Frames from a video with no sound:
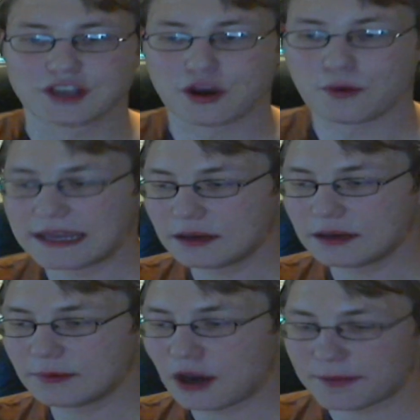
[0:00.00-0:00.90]
So
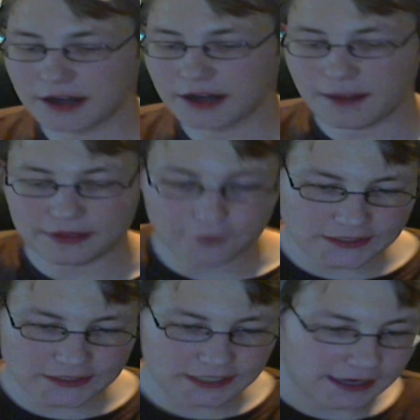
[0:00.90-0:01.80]
we open it up, and the
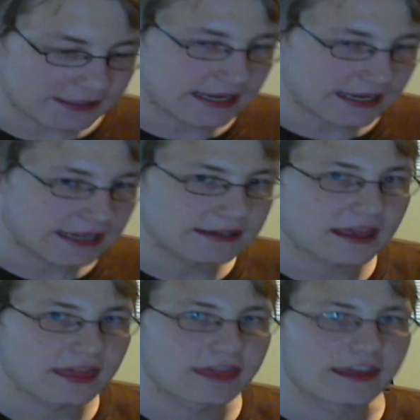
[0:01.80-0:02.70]
first thing I gotta say
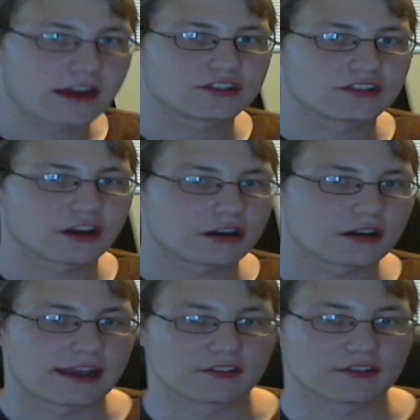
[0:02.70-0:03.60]
is their
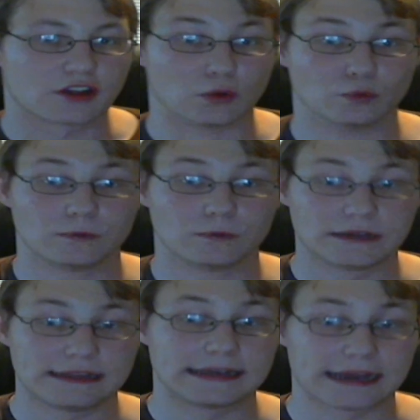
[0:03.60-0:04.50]
starter decks are
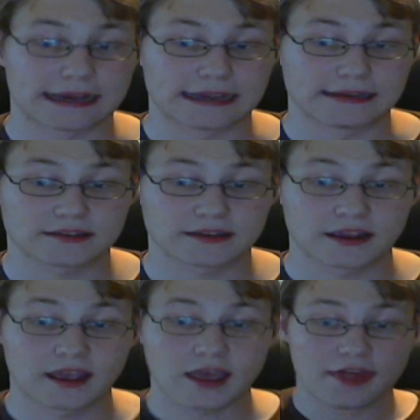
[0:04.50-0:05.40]
really
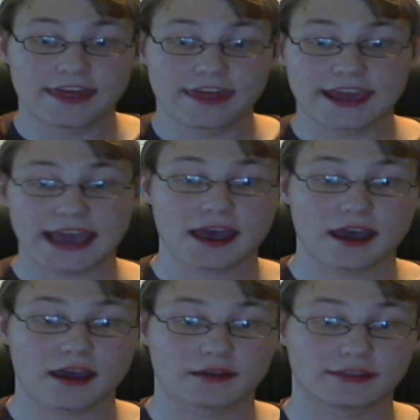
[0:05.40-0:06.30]
nice. They
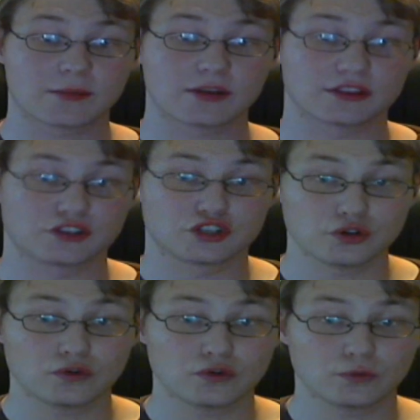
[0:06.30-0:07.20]
come with
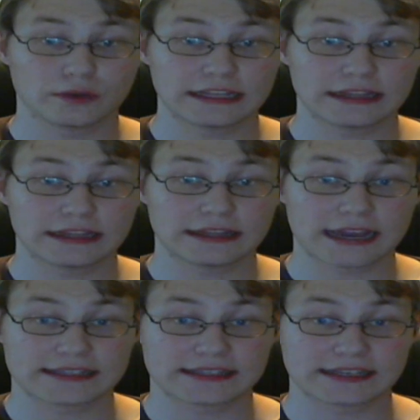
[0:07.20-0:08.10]
two really
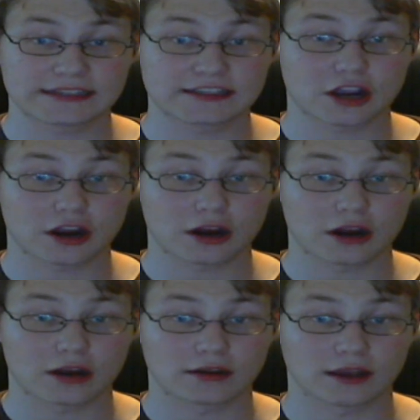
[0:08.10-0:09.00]
nice 60
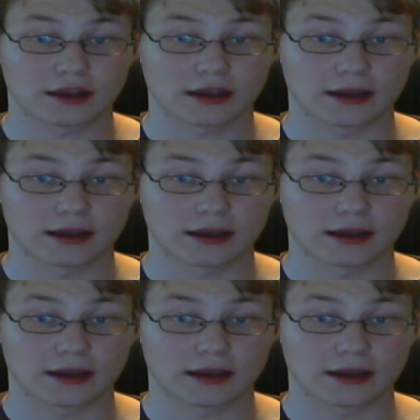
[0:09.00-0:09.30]
card